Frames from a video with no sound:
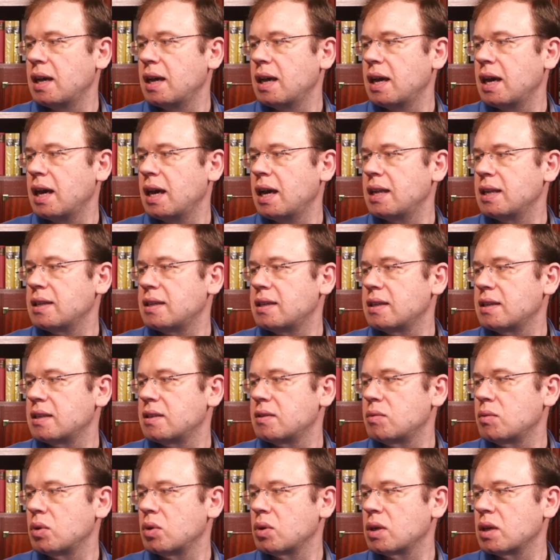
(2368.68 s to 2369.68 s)
and
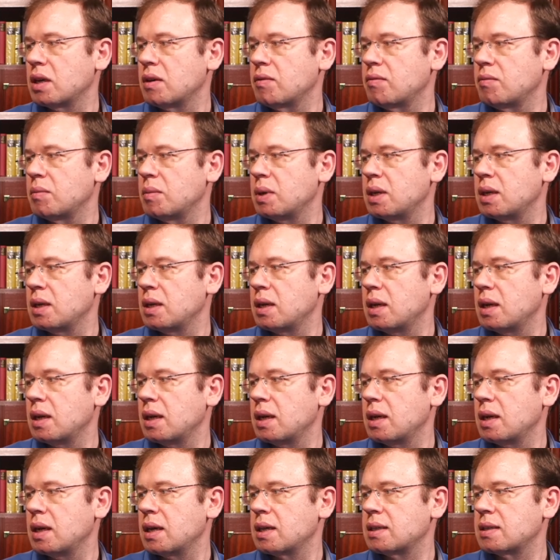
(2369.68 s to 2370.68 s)
this will give me
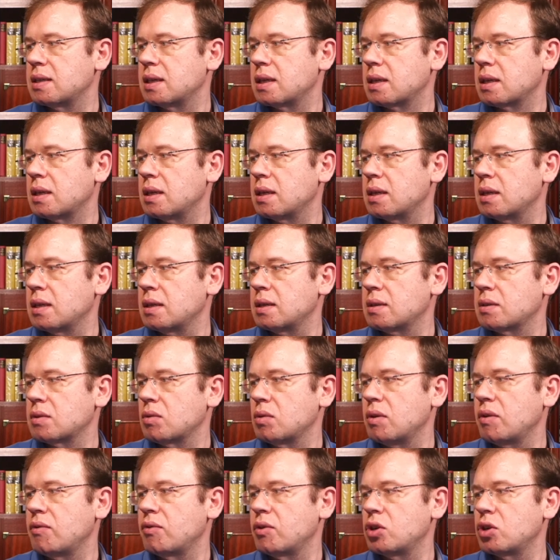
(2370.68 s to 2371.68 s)
exactly this
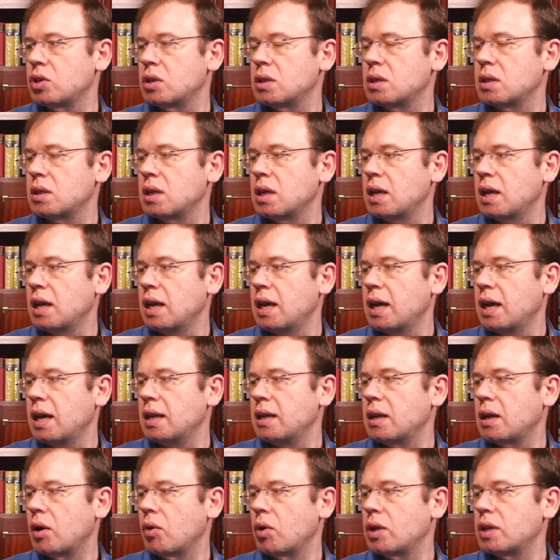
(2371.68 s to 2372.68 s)
coefficient.
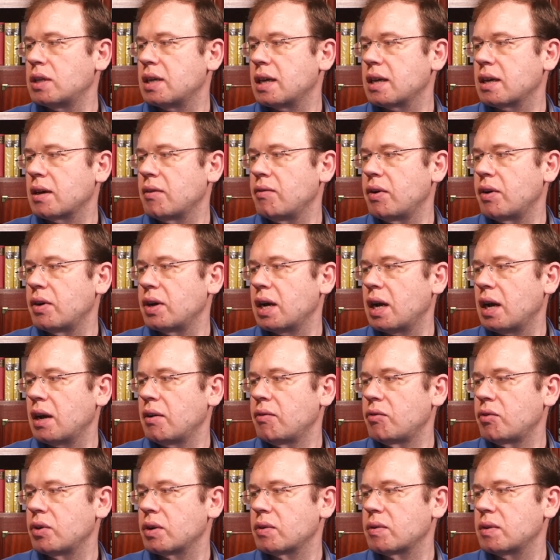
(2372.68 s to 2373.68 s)
And now I take a very high
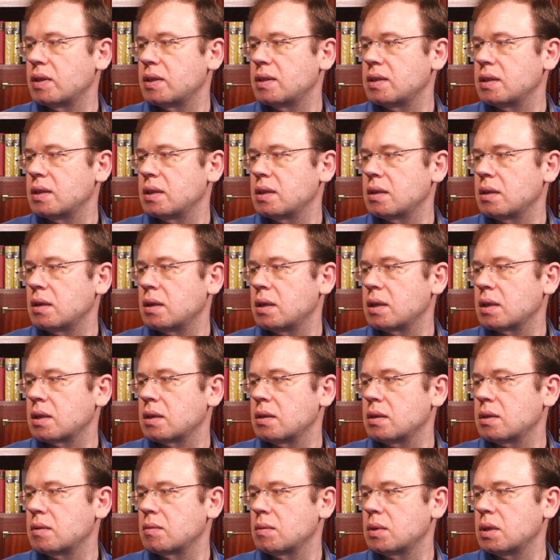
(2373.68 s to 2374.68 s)
frequency,
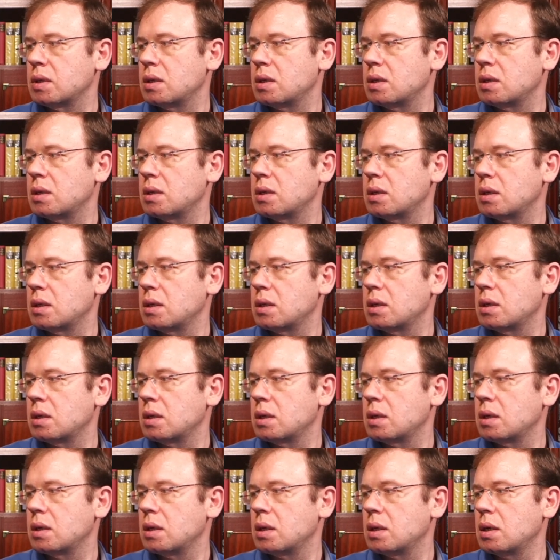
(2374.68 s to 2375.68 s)
like this one,
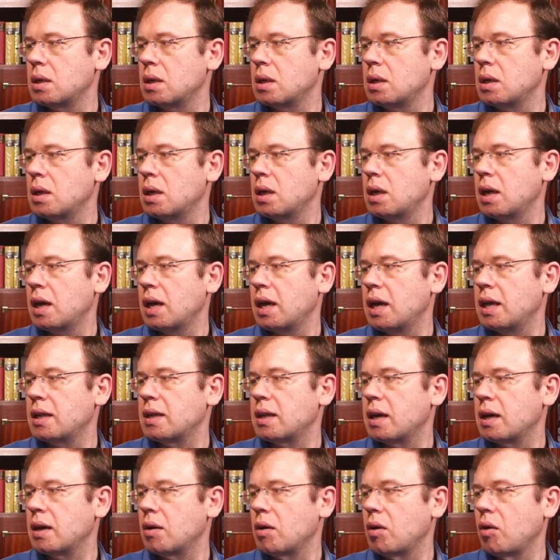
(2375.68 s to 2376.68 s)

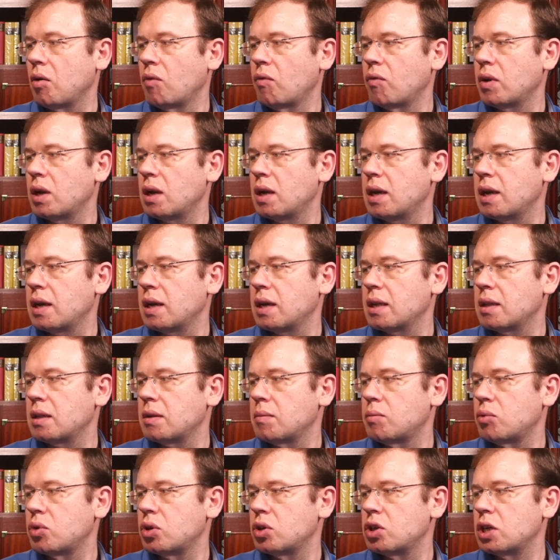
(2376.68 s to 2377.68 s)
and I overlay
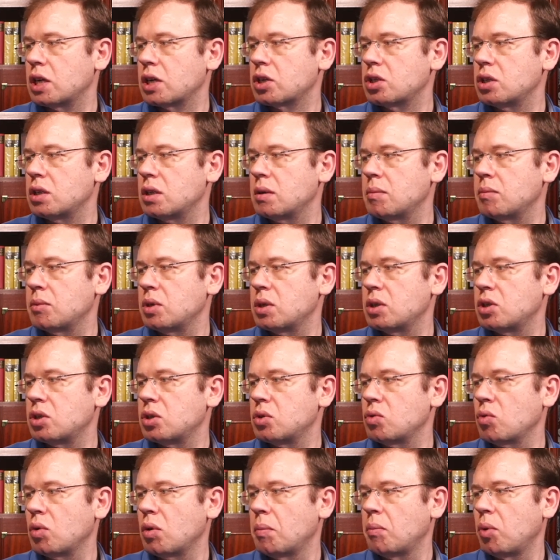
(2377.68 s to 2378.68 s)
the projection
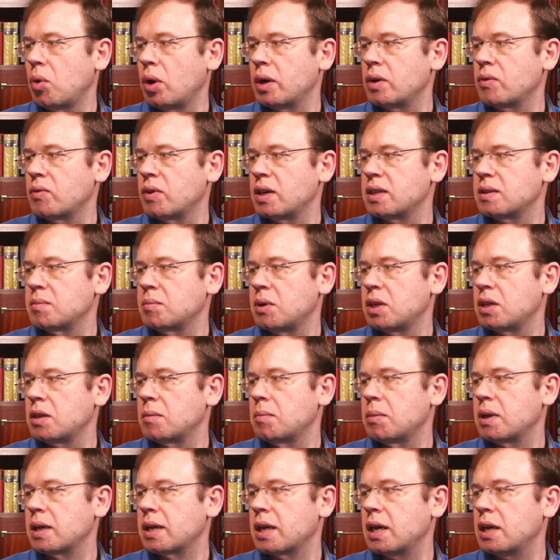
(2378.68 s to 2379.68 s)
image, do a pointwise
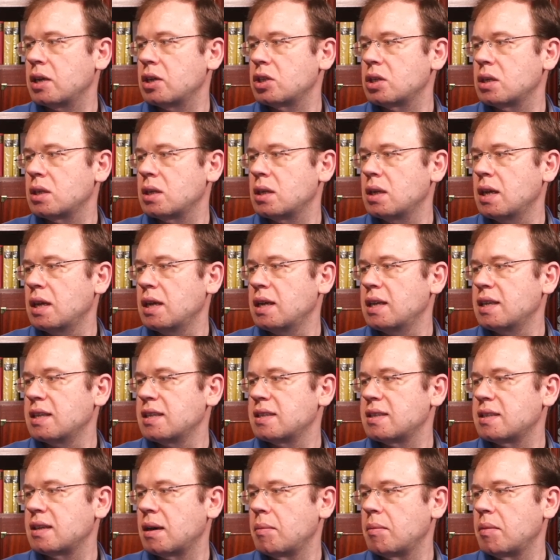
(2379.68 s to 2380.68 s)
multiplication,
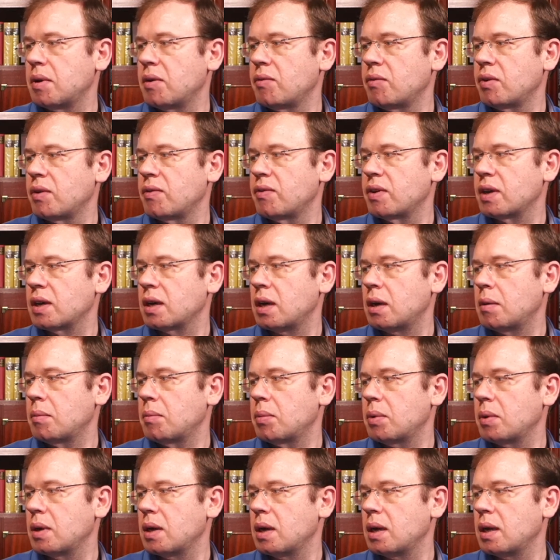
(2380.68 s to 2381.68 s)
sum everything
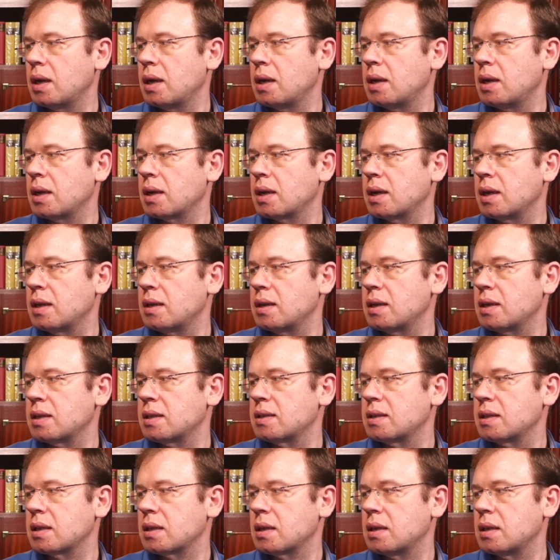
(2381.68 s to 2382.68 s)
up, and I get
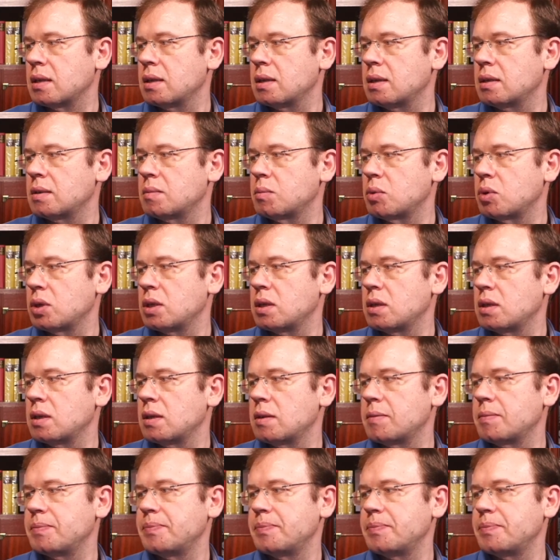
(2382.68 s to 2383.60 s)
exactly this point here.